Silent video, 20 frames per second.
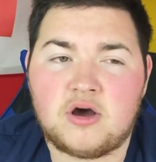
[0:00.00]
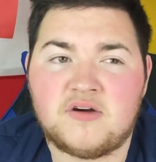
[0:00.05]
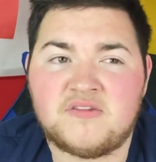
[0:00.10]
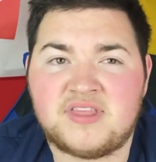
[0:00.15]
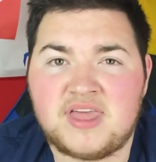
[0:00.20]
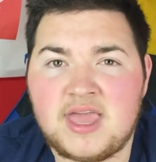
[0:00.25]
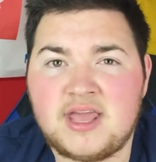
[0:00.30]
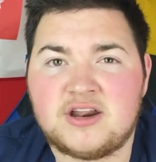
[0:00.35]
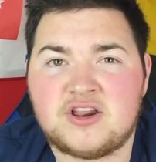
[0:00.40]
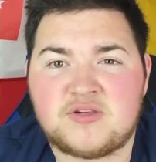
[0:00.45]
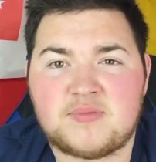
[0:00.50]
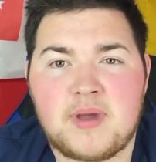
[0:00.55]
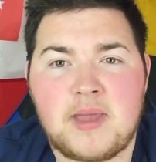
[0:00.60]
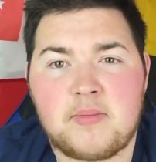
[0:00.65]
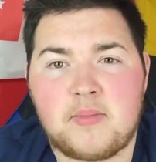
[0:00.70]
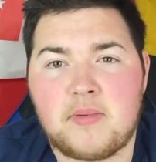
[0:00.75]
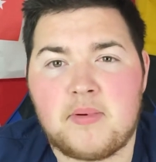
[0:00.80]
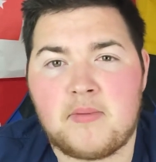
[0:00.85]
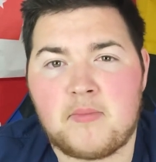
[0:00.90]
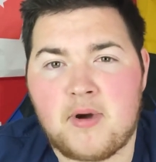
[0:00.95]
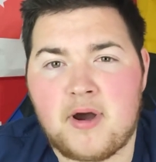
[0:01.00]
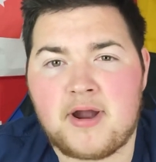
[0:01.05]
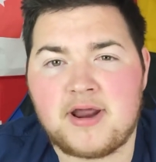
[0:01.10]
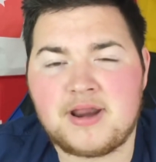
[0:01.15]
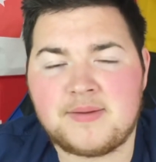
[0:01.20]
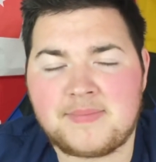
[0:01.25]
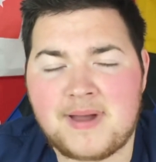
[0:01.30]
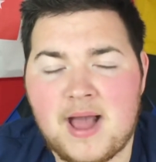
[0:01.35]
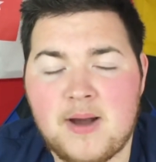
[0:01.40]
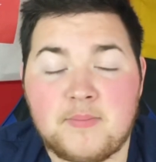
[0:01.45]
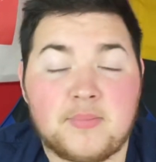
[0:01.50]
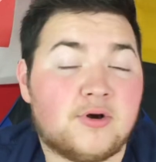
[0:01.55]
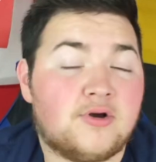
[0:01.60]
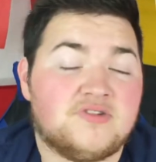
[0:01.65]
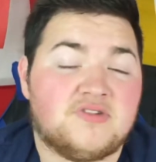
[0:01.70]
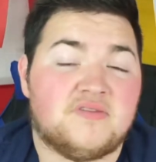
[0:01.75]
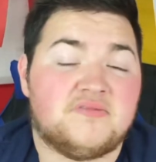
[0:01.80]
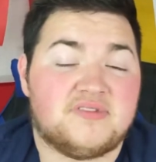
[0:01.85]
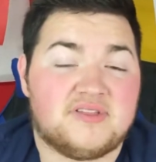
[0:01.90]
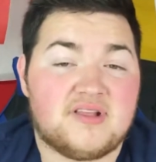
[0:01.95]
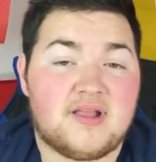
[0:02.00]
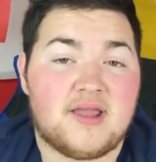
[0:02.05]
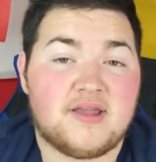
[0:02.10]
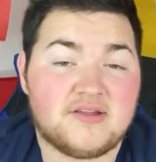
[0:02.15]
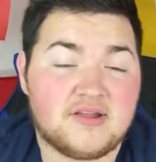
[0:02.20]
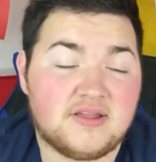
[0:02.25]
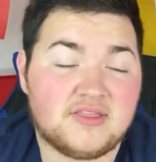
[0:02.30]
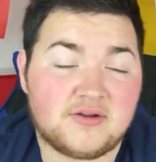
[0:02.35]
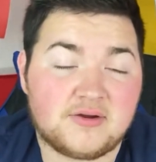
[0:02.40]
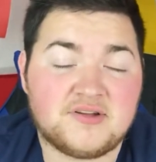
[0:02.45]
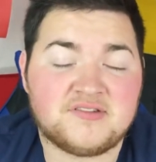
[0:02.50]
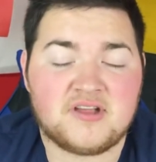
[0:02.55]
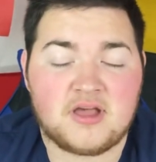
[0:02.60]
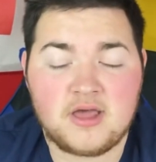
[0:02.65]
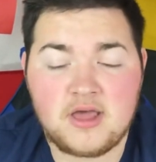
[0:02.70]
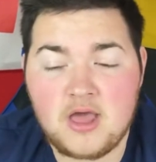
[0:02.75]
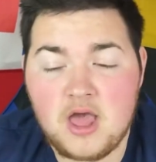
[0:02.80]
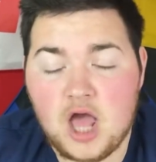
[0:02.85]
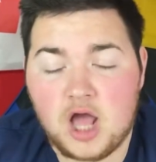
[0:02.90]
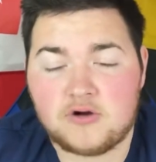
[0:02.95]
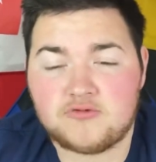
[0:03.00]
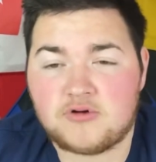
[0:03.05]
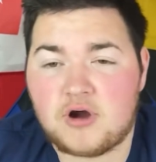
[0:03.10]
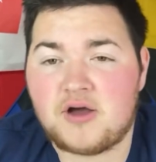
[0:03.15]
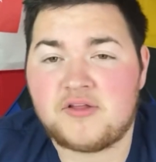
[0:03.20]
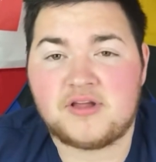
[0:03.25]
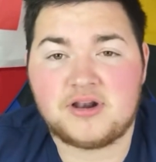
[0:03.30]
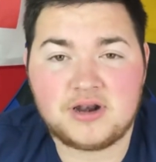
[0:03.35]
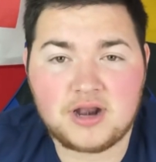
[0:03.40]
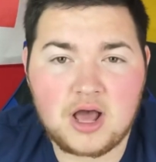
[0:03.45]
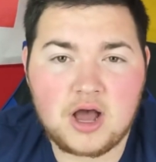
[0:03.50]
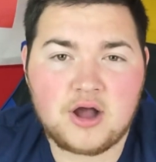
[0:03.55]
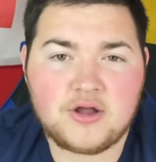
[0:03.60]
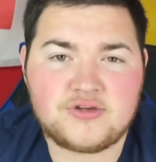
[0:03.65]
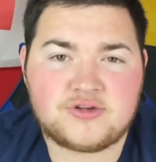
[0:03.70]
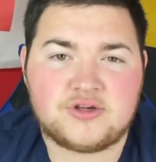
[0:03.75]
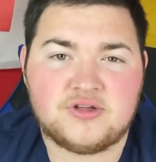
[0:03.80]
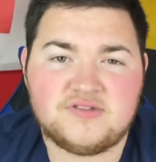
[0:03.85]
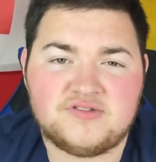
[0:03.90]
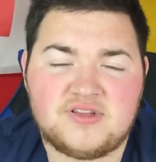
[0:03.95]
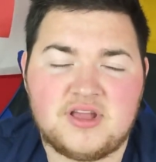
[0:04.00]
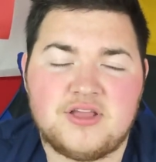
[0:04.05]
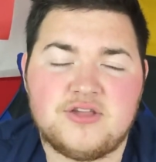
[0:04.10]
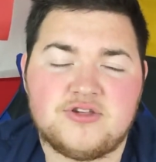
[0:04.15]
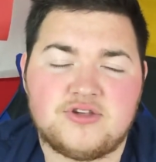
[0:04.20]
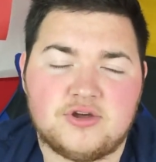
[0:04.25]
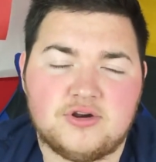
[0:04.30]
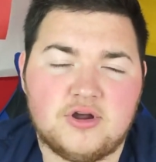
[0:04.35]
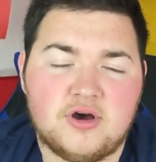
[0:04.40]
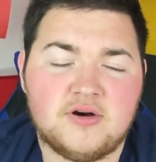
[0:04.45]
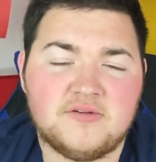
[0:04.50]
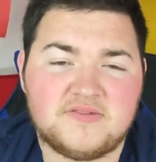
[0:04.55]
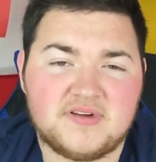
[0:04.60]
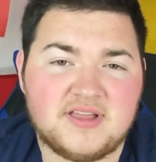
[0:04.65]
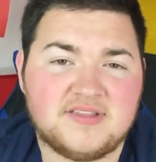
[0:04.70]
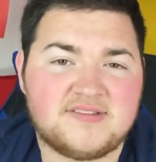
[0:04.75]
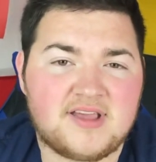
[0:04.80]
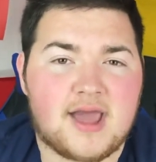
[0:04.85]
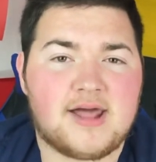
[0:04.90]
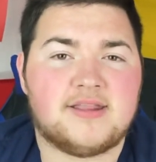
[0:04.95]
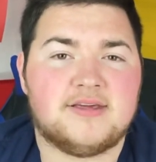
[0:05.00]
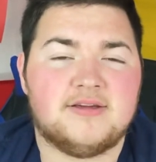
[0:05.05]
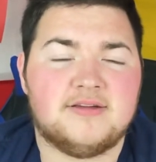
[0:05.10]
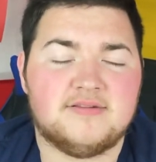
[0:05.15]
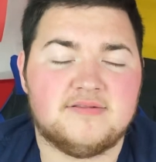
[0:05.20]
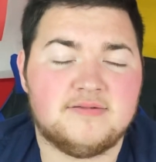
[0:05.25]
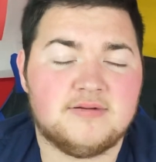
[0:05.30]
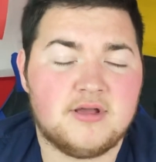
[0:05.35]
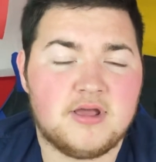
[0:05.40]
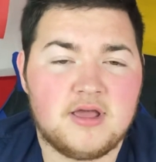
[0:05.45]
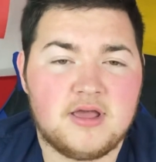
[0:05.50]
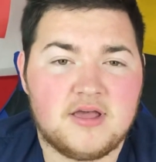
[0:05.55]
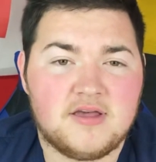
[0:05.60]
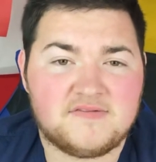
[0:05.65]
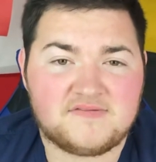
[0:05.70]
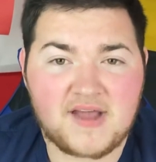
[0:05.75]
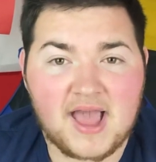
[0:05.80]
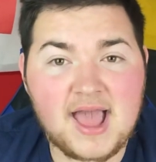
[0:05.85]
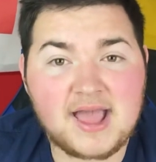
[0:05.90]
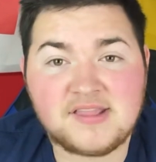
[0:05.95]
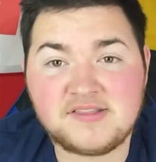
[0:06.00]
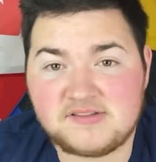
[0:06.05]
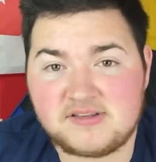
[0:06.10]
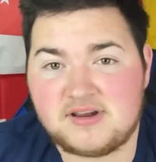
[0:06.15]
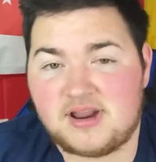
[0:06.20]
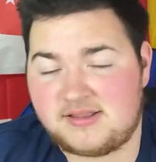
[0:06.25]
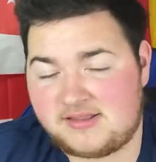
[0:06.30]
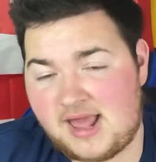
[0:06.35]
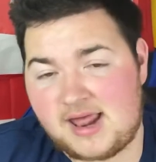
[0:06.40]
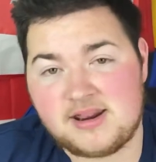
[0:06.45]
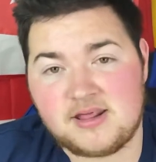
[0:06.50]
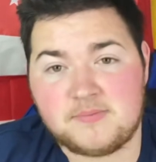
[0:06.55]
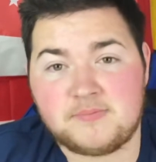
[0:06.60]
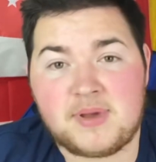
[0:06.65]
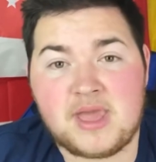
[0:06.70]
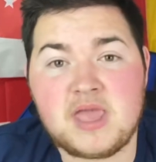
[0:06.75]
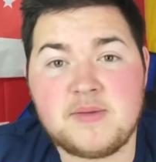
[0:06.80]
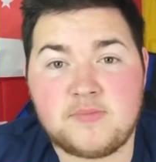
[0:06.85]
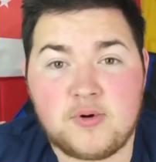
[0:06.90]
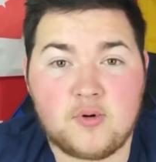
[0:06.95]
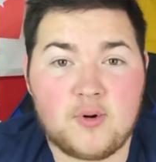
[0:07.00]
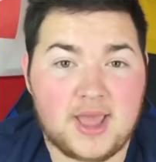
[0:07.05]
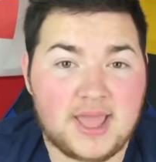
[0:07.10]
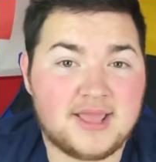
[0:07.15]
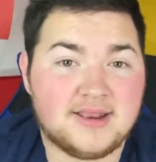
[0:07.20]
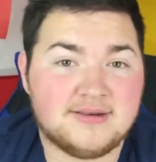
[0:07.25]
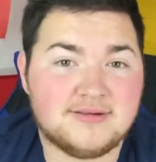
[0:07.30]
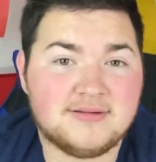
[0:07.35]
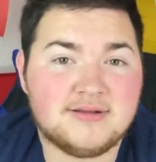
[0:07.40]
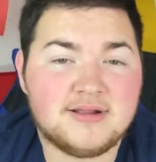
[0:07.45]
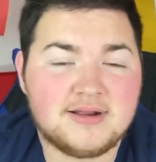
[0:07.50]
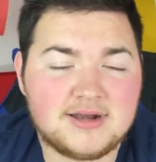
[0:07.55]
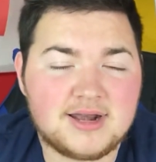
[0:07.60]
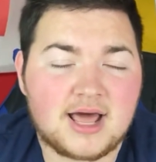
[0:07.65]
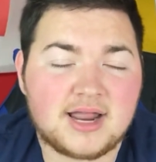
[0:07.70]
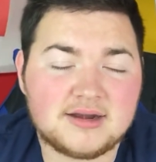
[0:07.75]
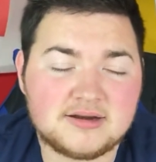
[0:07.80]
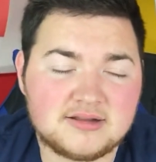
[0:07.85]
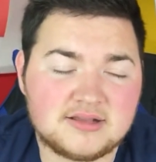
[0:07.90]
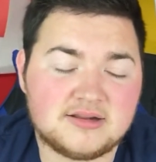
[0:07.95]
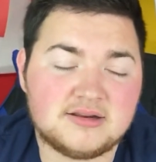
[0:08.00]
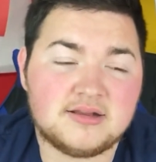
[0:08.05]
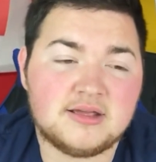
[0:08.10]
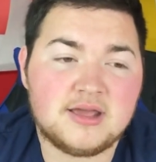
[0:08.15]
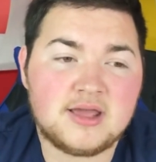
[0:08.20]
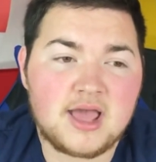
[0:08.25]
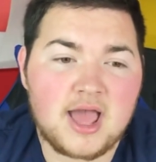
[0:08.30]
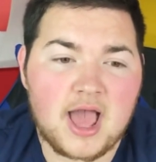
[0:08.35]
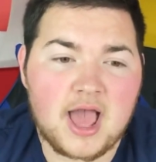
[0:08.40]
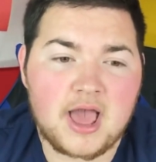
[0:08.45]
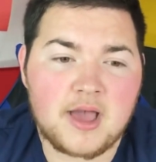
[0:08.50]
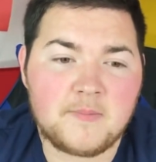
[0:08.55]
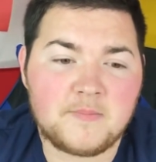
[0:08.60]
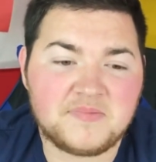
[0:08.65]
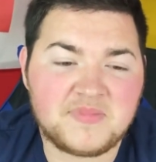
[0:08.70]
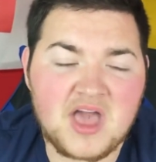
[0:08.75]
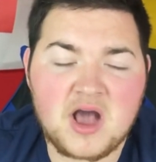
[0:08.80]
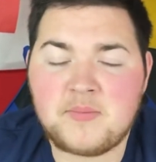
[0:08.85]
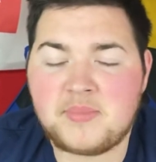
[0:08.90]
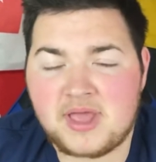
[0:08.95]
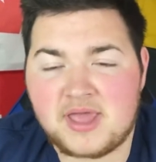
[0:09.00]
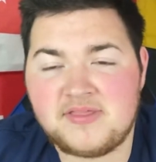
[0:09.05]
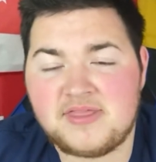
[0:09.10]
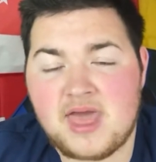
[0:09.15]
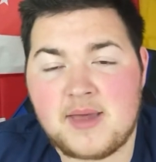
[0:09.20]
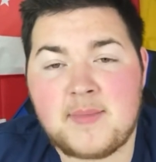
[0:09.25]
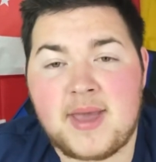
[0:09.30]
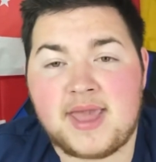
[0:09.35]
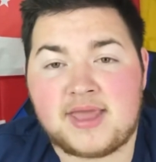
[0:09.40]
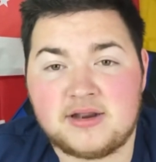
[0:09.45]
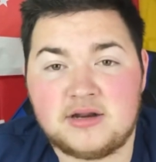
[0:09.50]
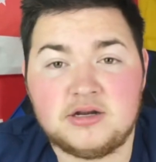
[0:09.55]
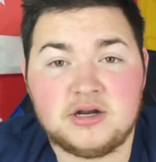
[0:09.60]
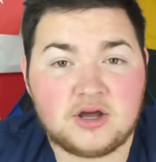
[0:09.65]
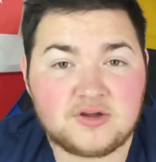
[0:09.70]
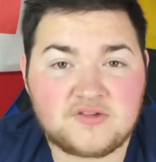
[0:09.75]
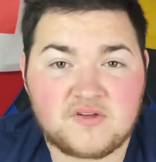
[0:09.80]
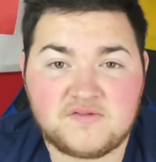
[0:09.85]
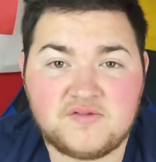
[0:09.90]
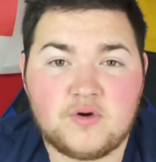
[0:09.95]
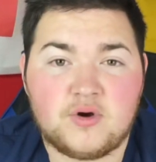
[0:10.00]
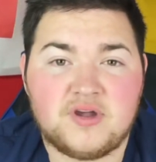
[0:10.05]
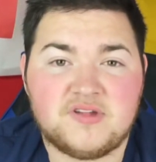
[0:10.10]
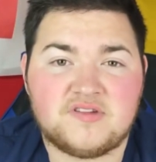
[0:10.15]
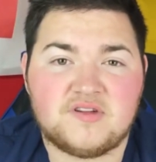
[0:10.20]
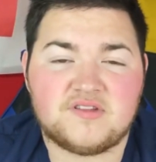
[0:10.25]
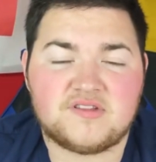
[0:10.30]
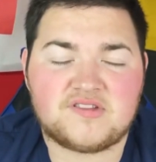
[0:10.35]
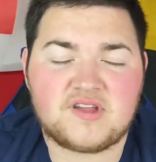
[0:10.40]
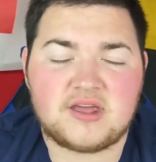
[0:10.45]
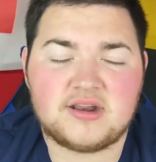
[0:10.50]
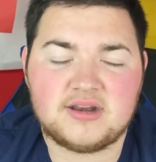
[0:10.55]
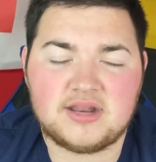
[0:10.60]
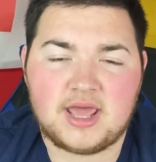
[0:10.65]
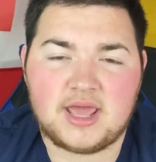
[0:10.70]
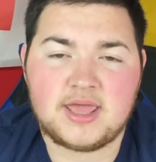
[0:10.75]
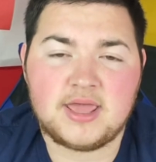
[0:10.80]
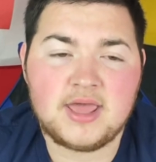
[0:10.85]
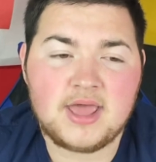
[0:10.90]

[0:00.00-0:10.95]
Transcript: of the English people have been worried about, because obviously there is a rather large contingent of Italian fans and Italian people in London. They'll be in there making a lot of noise on Sunday